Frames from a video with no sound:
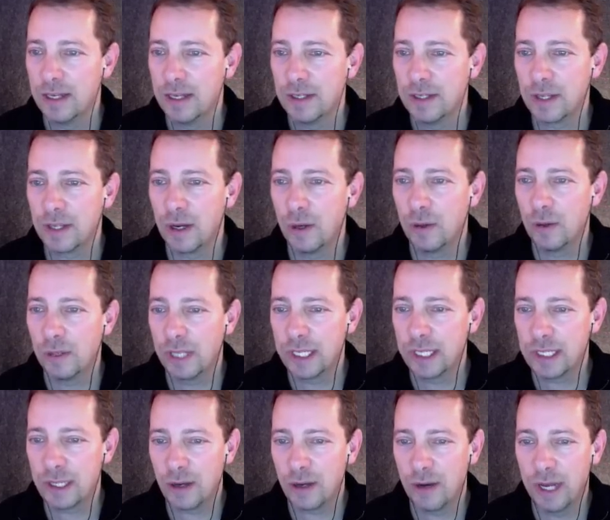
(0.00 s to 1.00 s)
So
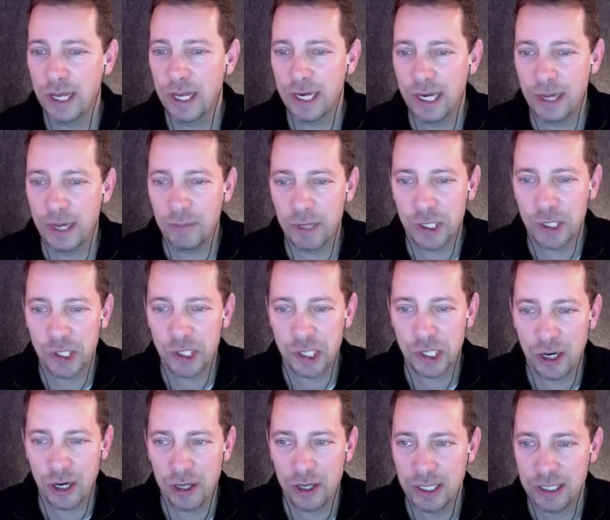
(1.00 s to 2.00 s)
let's go ahead, and I'm going to
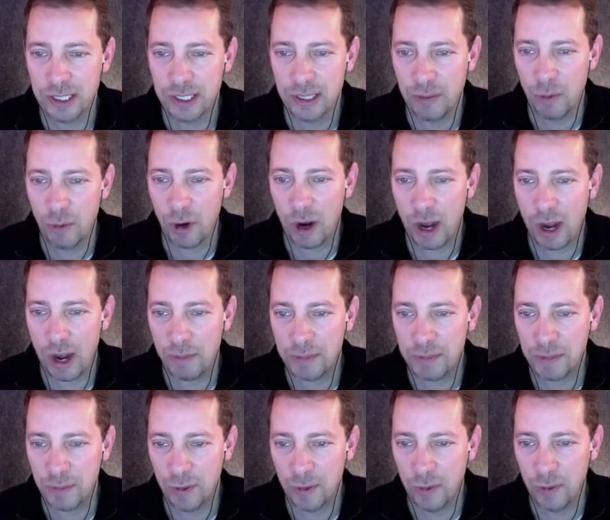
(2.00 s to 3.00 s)
share this in a more
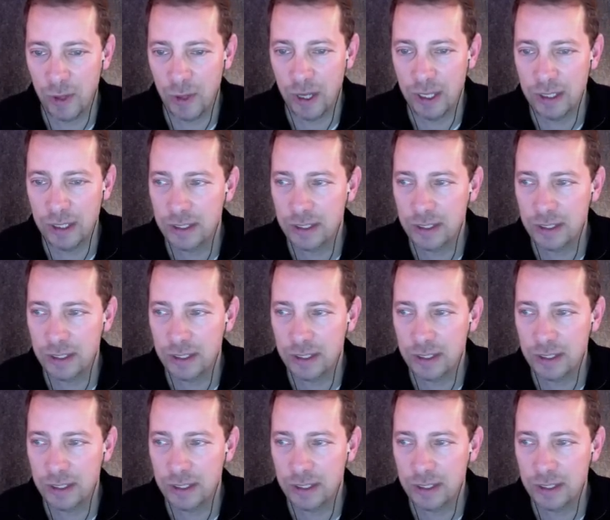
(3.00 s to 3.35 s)
optimal way.